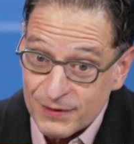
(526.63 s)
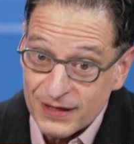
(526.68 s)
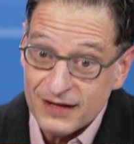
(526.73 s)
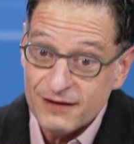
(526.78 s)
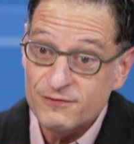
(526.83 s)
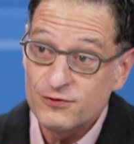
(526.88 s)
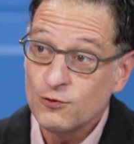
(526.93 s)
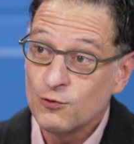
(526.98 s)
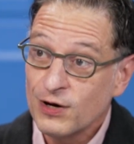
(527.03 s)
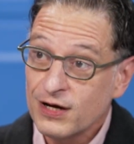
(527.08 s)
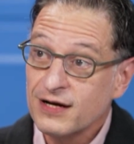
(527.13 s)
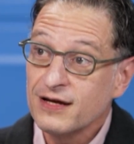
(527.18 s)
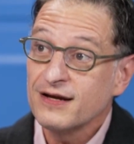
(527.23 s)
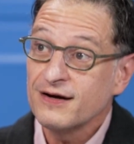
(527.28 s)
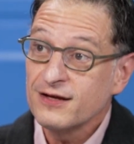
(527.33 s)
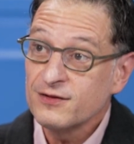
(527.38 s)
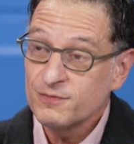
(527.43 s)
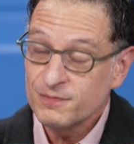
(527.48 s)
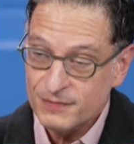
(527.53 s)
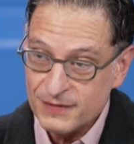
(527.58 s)
if you want to
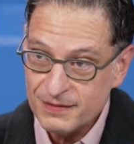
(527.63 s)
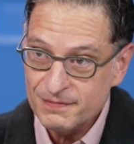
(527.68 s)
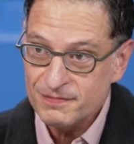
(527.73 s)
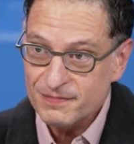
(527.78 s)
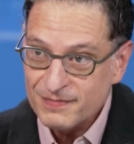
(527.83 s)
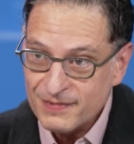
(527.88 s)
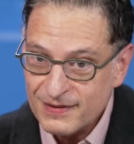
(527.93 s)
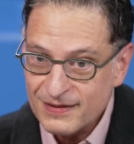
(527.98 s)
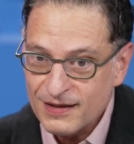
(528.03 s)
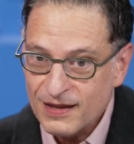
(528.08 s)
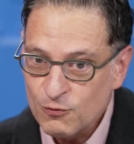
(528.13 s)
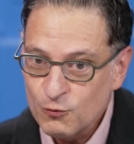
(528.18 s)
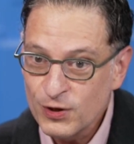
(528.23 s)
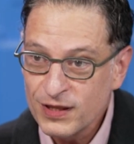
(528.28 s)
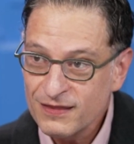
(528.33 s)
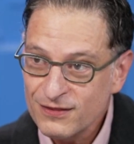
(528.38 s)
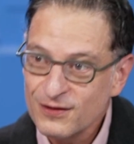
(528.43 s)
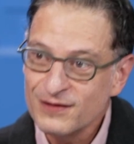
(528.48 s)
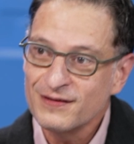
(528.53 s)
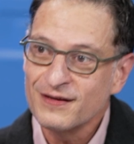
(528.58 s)
get
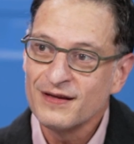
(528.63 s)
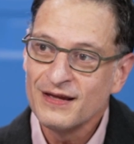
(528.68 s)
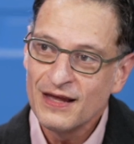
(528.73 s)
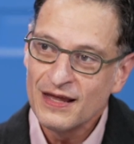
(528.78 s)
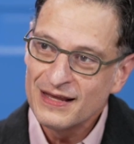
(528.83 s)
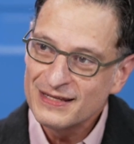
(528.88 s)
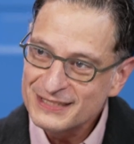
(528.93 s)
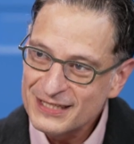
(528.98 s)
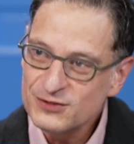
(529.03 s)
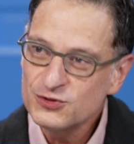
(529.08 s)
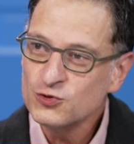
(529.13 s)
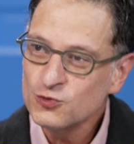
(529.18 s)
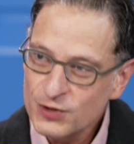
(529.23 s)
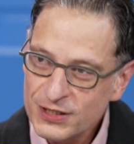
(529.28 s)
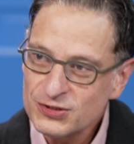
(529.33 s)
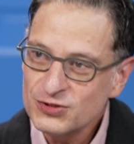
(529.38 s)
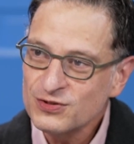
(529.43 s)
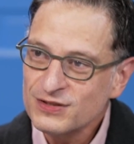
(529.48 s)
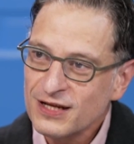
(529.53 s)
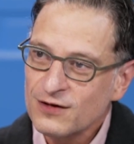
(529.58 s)
with the
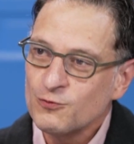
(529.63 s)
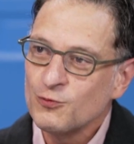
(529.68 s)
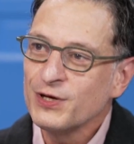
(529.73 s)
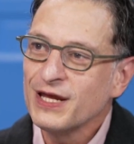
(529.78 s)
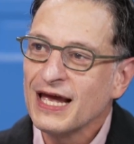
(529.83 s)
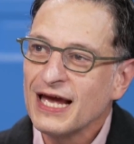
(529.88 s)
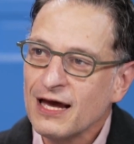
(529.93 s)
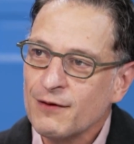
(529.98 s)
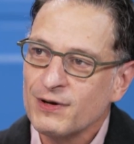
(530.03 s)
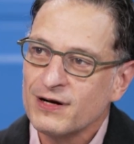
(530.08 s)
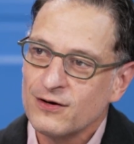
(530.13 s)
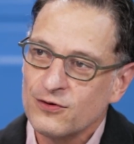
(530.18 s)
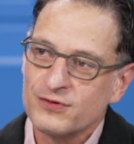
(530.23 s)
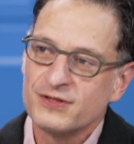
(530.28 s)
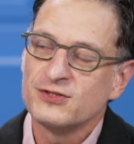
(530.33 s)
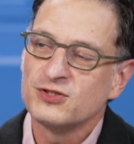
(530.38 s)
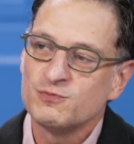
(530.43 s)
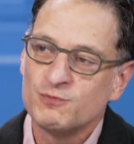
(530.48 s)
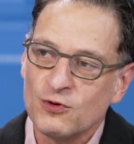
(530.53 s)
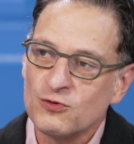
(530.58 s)
situation that we have at our
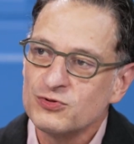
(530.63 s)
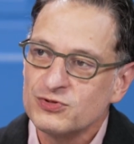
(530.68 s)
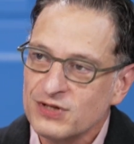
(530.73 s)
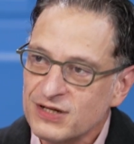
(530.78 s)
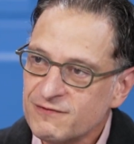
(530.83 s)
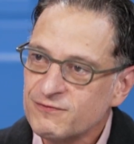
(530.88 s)
disposal,